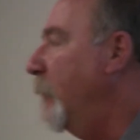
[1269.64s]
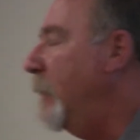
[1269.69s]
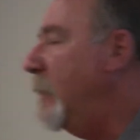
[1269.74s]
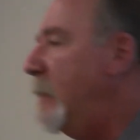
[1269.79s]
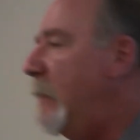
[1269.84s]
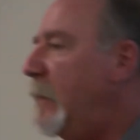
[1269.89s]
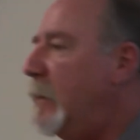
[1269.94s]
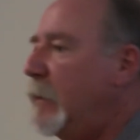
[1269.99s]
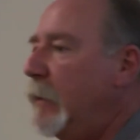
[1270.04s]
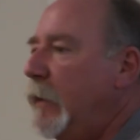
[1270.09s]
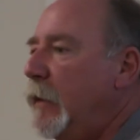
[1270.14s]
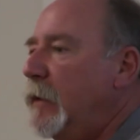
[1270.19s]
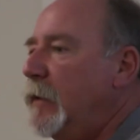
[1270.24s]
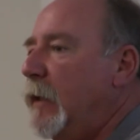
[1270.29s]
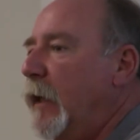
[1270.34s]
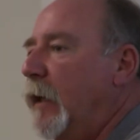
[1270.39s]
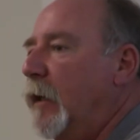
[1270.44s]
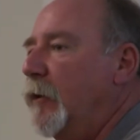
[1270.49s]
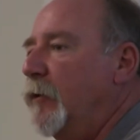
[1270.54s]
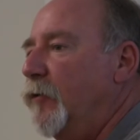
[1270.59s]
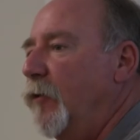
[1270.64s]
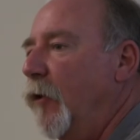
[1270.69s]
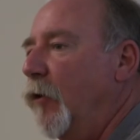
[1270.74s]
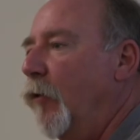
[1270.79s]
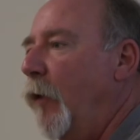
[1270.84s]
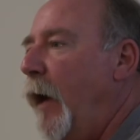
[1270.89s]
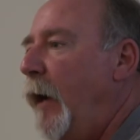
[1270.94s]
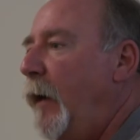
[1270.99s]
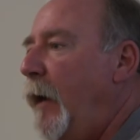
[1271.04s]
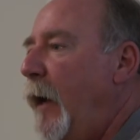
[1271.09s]
for disease and insect
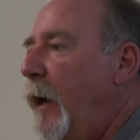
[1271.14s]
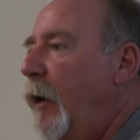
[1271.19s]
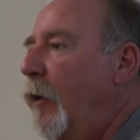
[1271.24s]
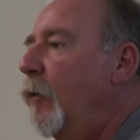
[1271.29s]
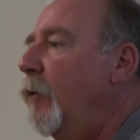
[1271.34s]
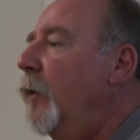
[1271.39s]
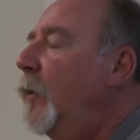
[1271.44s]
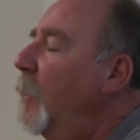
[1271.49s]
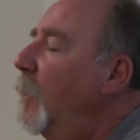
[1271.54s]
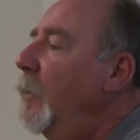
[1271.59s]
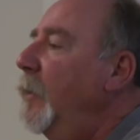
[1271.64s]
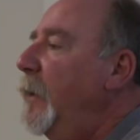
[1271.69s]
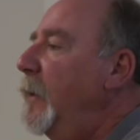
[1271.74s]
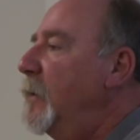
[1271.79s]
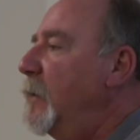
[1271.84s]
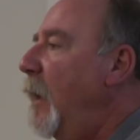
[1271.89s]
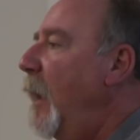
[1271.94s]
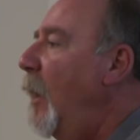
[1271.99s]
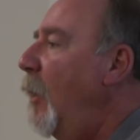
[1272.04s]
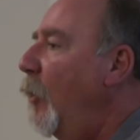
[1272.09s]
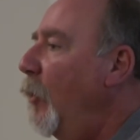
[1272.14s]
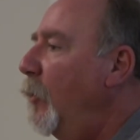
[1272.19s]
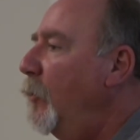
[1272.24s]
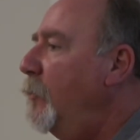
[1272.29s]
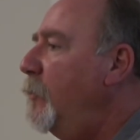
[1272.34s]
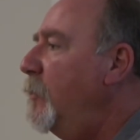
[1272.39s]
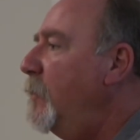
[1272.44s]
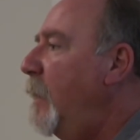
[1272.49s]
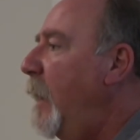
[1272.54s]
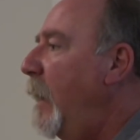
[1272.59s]
control right now is a
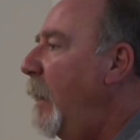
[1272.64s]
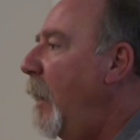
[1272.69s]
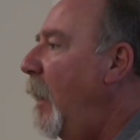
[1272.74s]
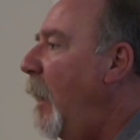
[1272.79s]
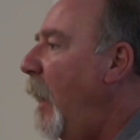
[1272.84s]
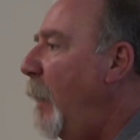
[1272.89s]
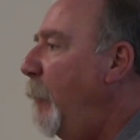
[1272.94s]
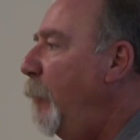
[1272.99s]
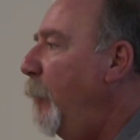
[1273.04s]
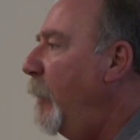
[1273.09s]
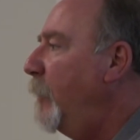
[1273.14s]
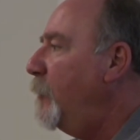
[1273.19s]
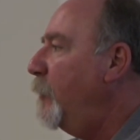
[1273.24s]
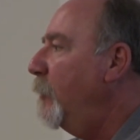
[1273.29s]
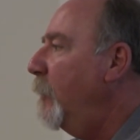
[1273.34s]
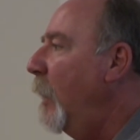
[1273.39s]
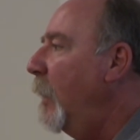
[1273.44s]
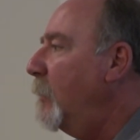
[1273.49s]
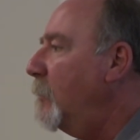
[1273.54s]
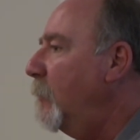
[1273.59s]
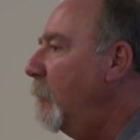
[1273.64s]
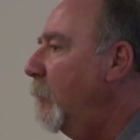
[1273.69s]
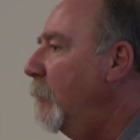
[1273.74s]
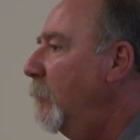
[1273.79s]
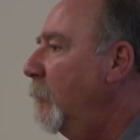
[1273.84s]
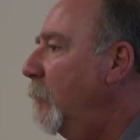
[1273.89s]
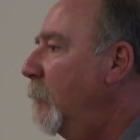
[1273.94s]
hose and a high-pressure nozzle.